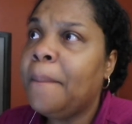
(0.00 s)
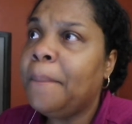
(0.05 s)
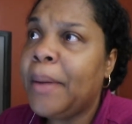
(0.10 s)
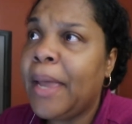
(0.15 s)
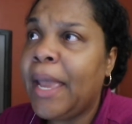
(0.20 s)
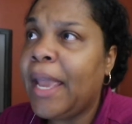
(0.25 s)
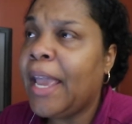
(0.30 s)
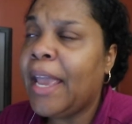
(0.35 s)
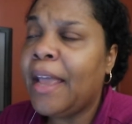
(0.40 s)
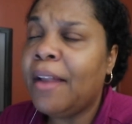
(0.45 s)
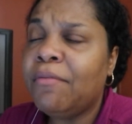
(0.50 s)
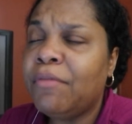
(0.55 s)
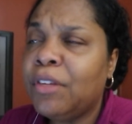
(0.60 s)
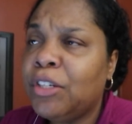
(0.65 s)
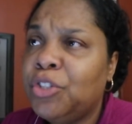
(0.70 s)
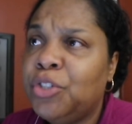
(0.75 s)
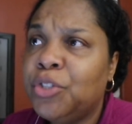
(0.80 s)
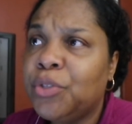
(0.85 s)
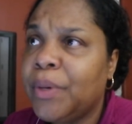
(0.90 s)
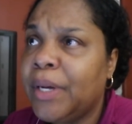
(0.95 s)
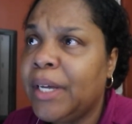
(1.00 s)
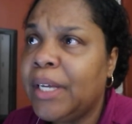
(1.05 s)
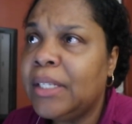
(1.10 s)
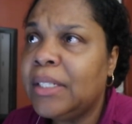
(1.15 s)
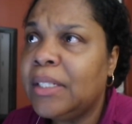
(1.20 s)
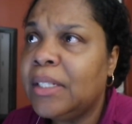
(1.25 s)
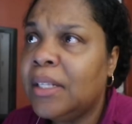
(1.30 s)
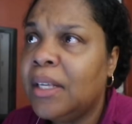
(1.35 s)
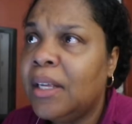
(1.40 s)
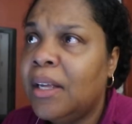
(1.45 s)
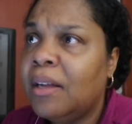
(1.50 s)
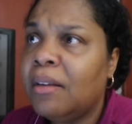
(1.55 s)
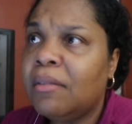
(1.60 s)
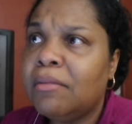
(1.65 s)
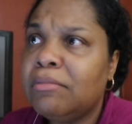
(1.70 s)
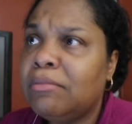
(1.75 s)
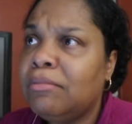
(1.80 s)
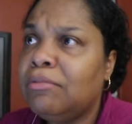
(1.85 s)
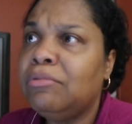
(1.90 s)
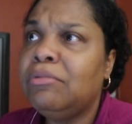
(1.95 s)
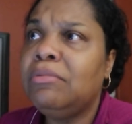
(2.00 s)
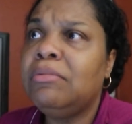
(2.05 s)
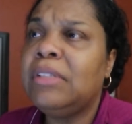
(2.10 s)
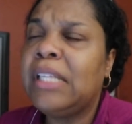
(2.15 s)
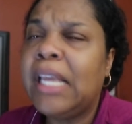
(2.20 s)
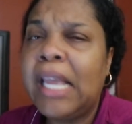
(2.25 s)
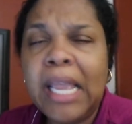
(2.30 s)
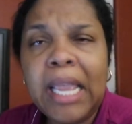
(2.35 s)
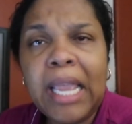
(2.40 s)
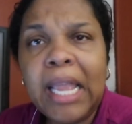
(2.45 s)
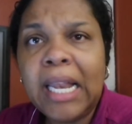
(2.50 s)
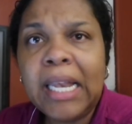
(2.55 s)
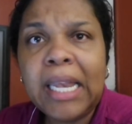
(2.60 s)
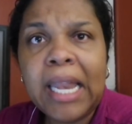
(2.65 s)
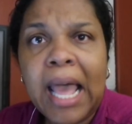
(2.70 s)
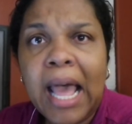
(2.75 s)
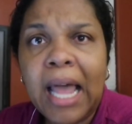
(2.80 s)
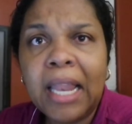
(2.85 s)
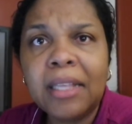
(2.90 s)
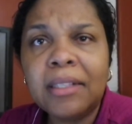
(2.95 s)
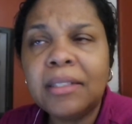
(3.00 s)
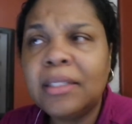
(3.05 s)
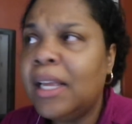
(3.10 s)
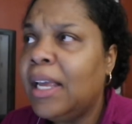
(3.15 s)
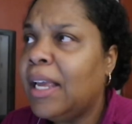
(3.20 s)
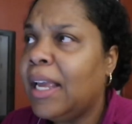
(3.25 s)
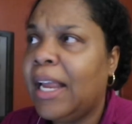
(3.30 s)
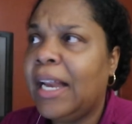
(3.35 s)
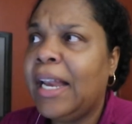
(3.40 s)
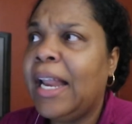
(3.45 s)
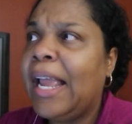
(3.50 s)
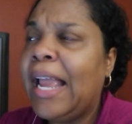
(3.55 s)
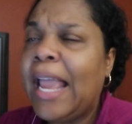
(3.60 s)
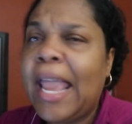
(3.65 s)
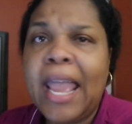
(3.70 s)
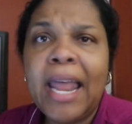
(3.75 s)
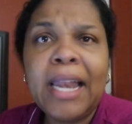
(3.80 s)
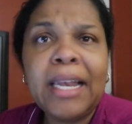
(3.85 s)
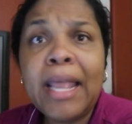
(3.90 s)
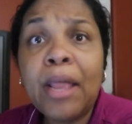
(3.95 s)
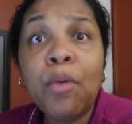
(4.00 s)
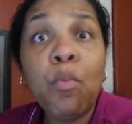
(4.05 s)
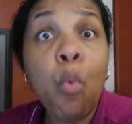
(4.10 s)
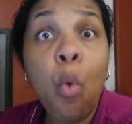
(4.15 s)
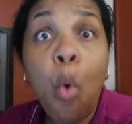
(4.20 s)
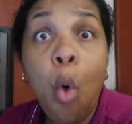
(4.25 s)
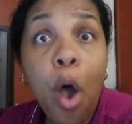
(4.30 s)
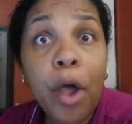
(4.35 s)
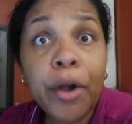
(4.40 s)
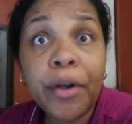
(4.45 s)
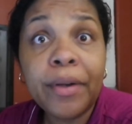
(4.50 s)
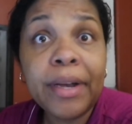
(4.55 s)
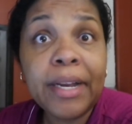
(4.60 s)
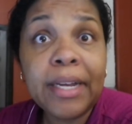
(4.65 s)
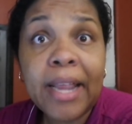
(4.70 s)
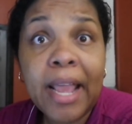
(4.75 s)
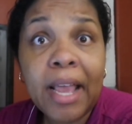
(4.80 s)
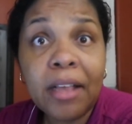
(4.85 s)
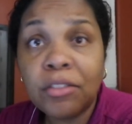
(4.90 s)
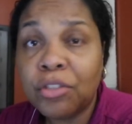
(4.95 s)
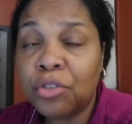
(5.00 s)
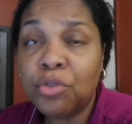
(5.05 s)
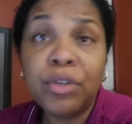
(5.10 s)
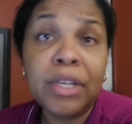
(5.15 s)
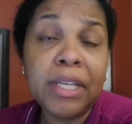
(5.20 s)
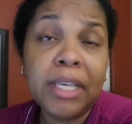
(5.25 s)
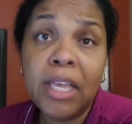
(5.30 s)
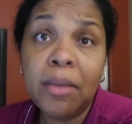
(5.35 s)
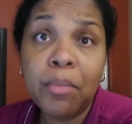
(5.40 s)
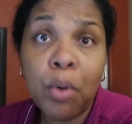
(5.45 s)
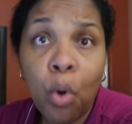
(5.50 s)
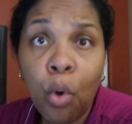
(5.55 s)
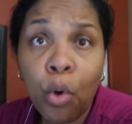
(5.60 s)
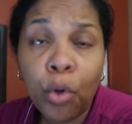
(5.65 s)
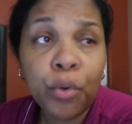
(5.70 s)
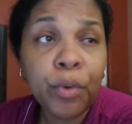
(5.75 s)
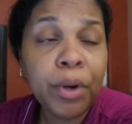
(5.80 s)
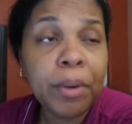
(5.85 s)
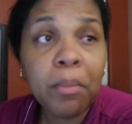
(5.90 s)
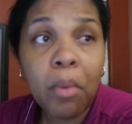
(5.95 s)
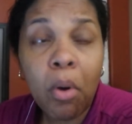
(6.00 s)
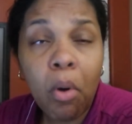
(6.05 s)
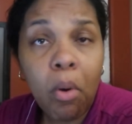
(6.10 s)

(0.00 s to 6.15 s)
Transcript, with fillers: paying for drinks, $10, and they watering it down so you can keep ordering